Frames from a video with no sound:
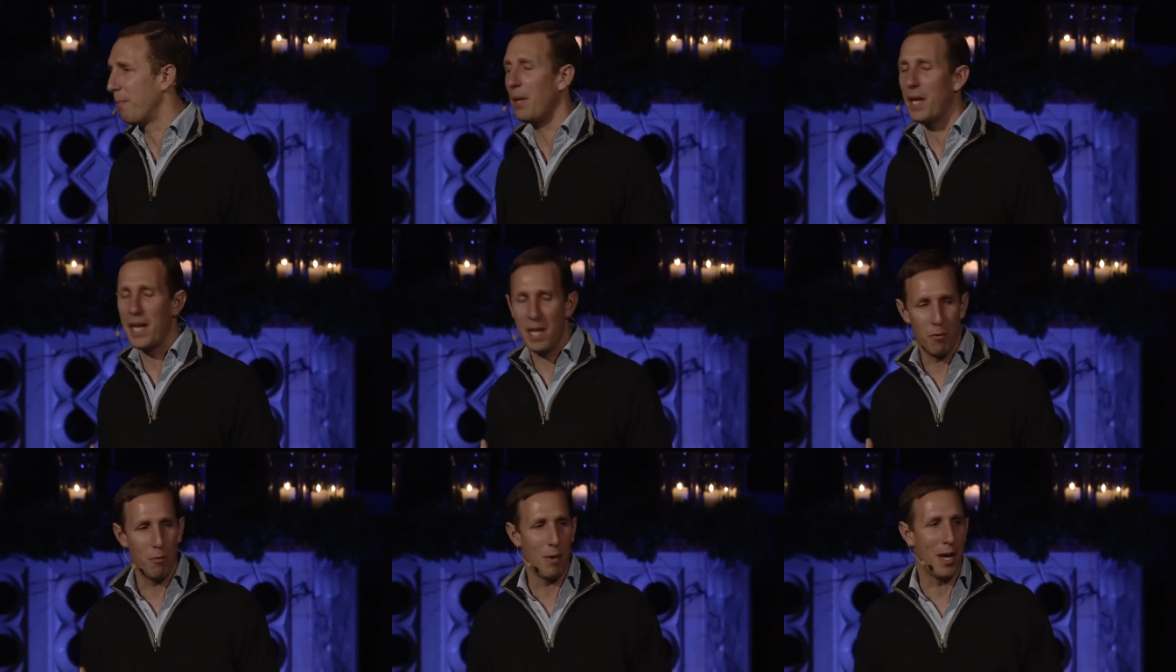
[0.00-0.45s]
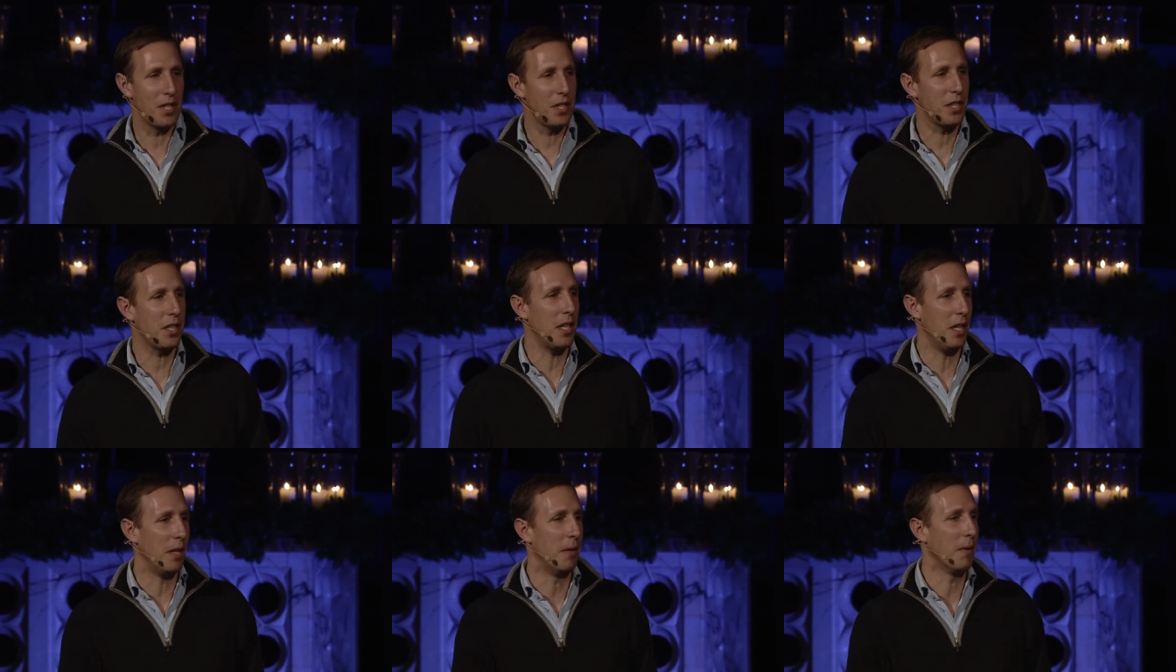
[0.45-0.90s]
but in
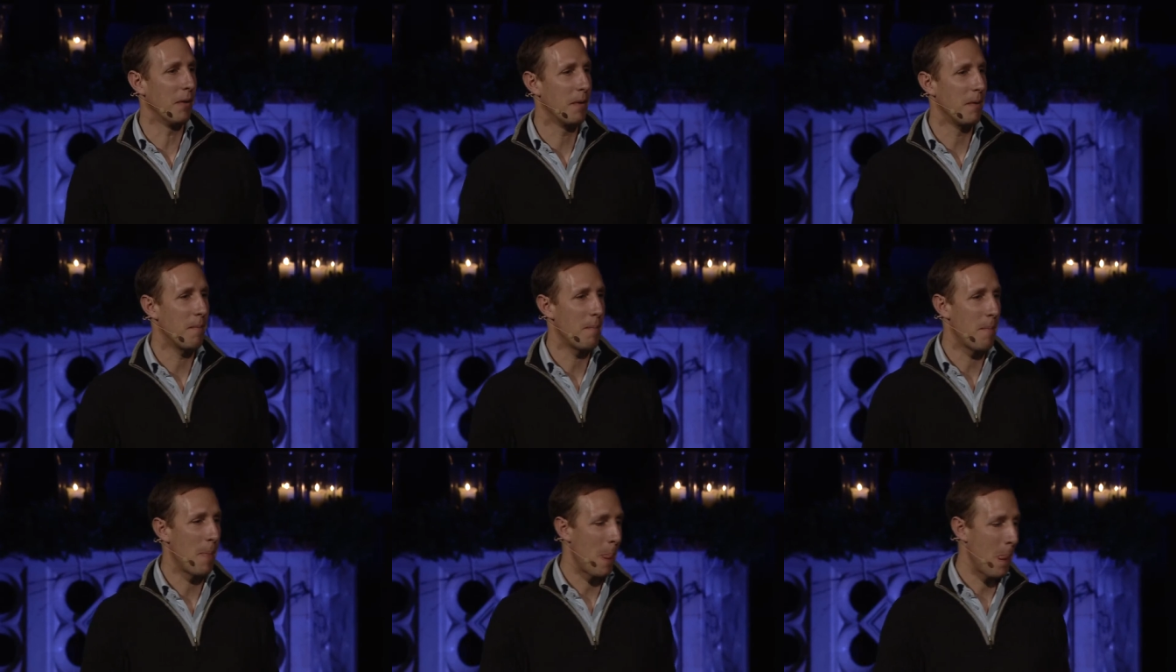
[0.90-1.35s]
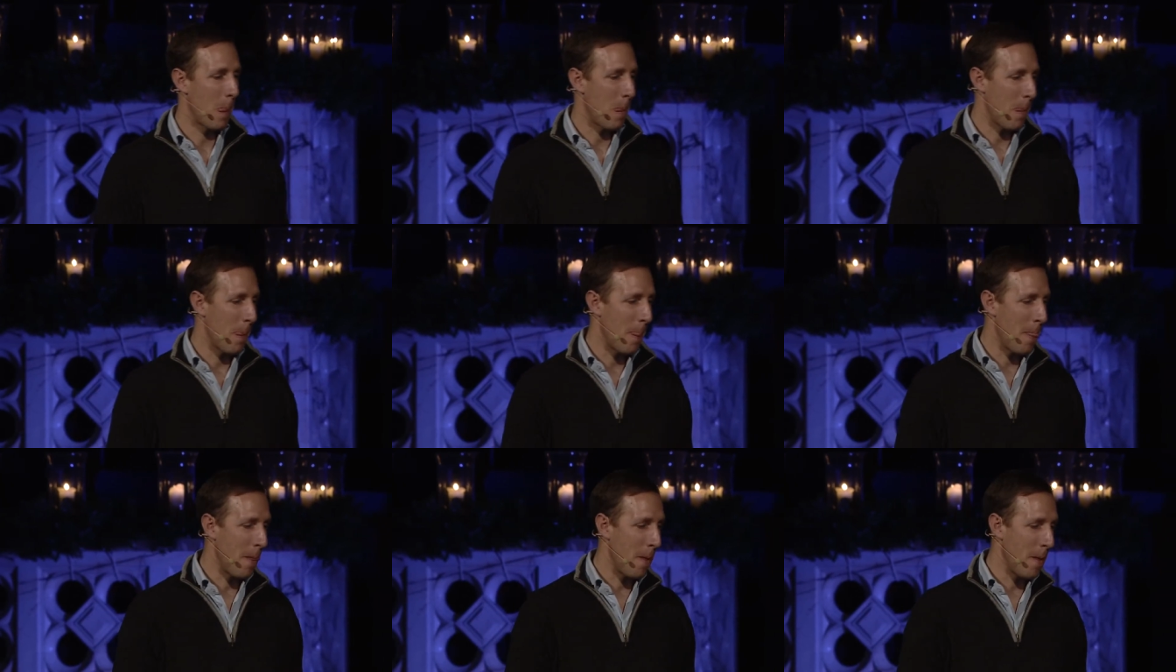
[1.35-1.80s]
rescue.
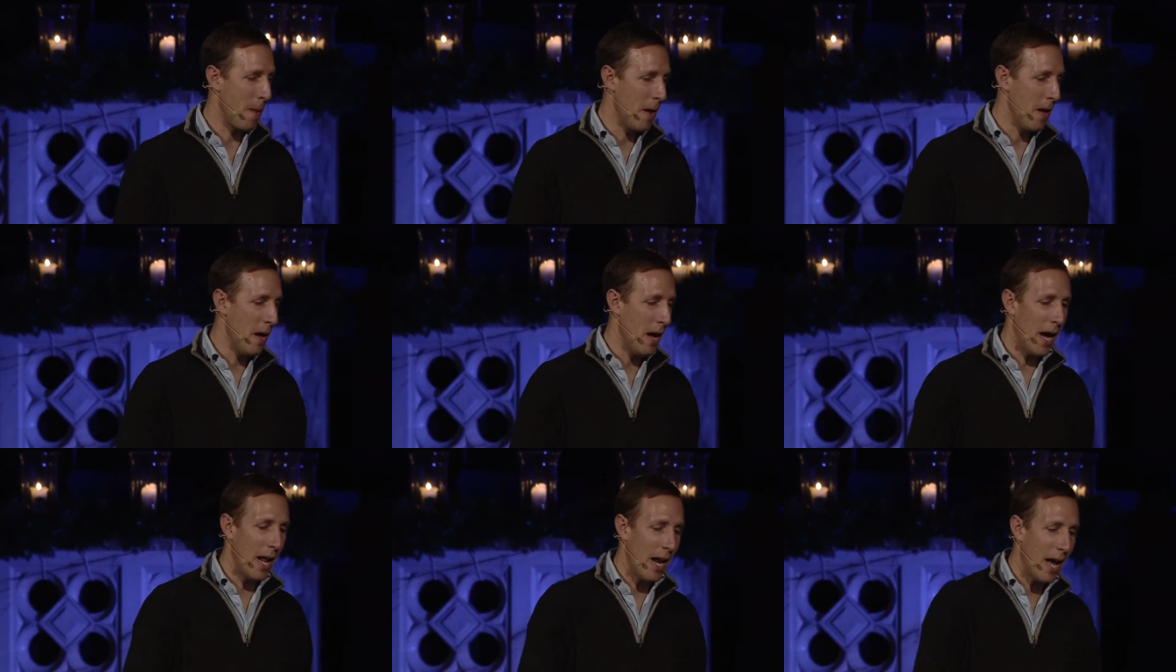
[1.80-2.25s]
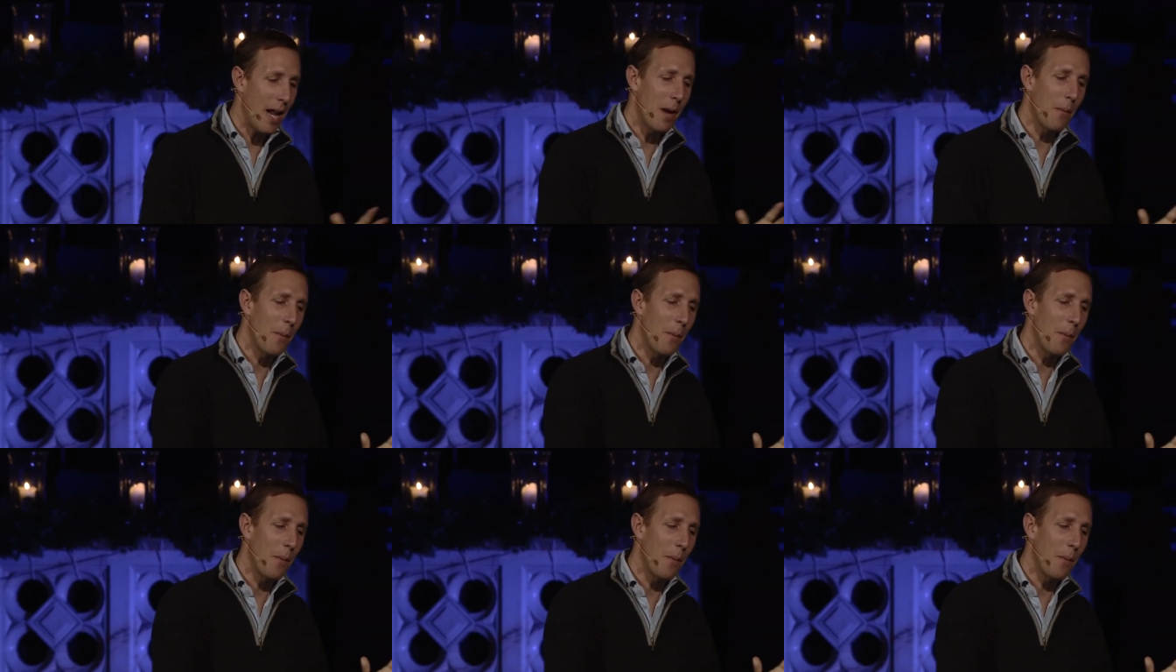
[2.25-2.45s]
And, and,